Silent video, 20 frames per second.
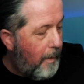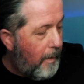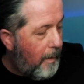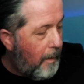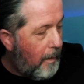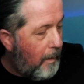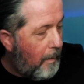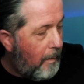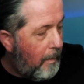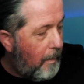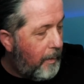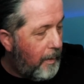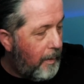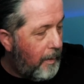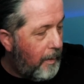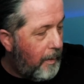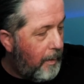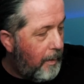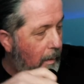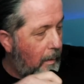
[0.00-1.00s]

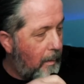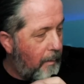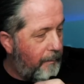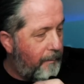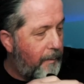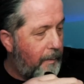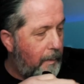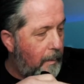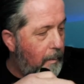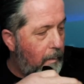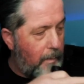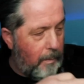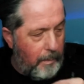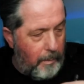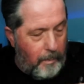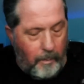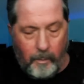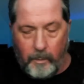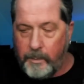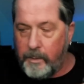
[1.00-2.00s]
There are a few,
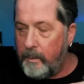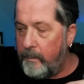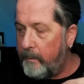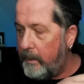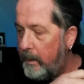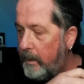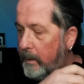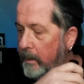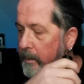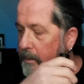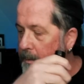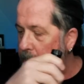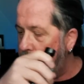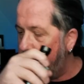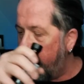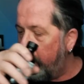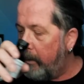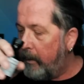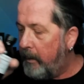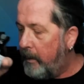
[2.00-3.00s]
the Eau Sauvage
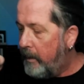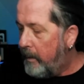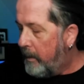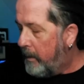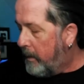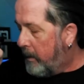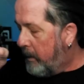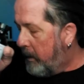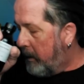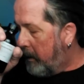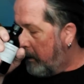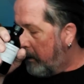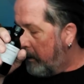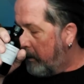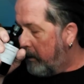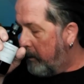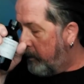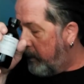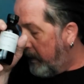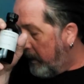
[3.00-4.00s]
and
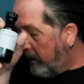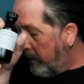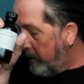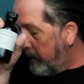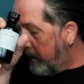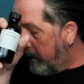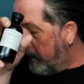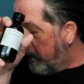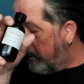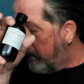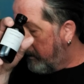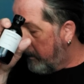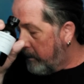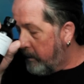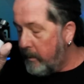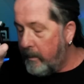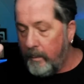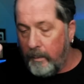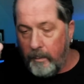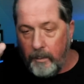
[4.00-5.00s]
the Bellamy.
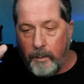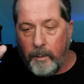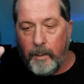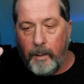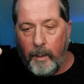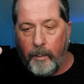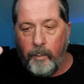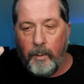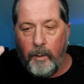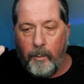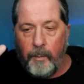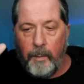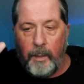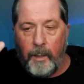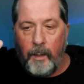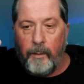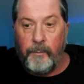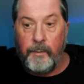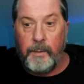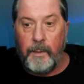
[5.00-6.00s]
There's a couple of them that
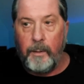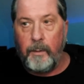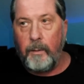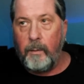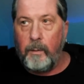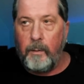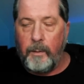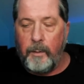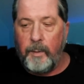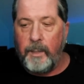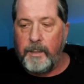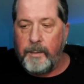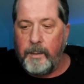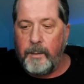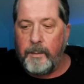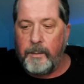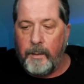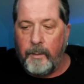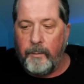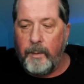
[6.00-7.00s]
I've said, oh, the best
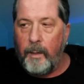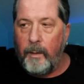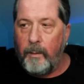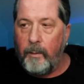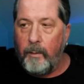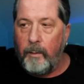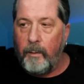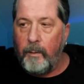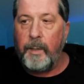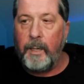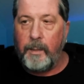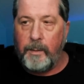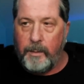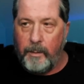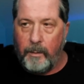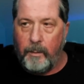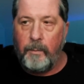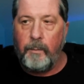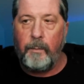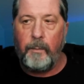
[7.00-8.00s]
things I've gotten over the past
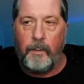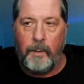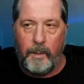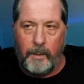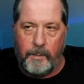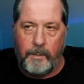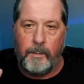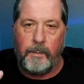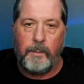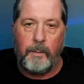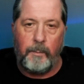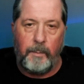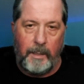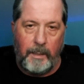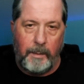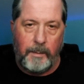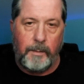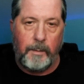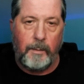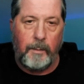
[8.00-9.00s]
year. This is
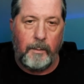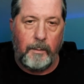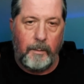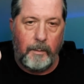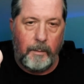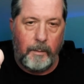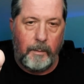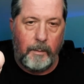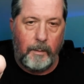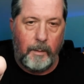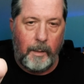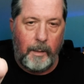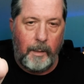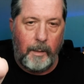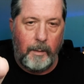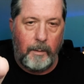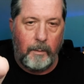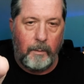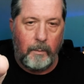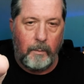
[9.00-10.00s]
amazing.
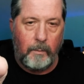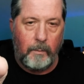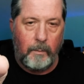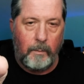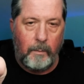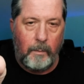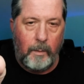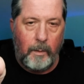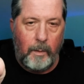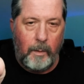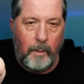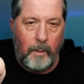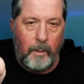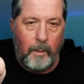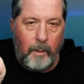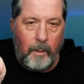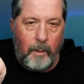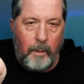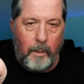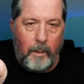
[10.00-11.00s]
I don't
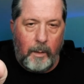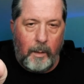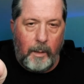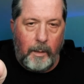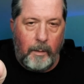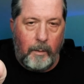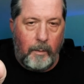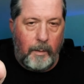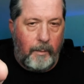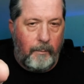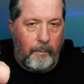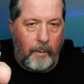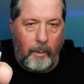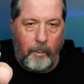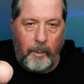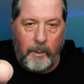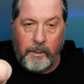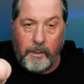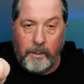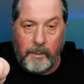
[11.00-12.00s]
I don't have very
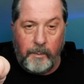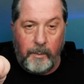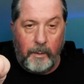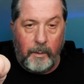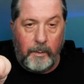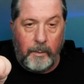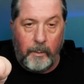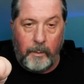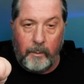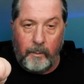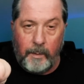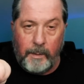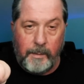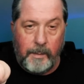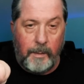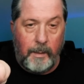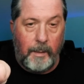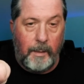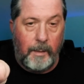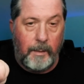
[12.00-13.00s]
much experience with the rest
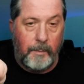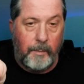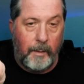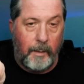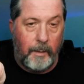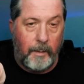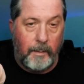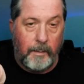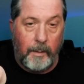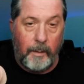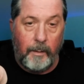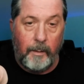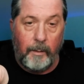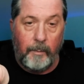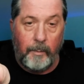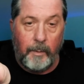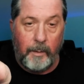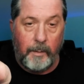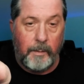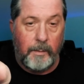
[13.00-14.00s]
of the house, but I can tell you
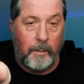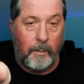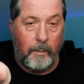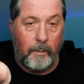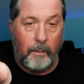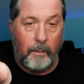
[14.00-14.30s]
I'm going to start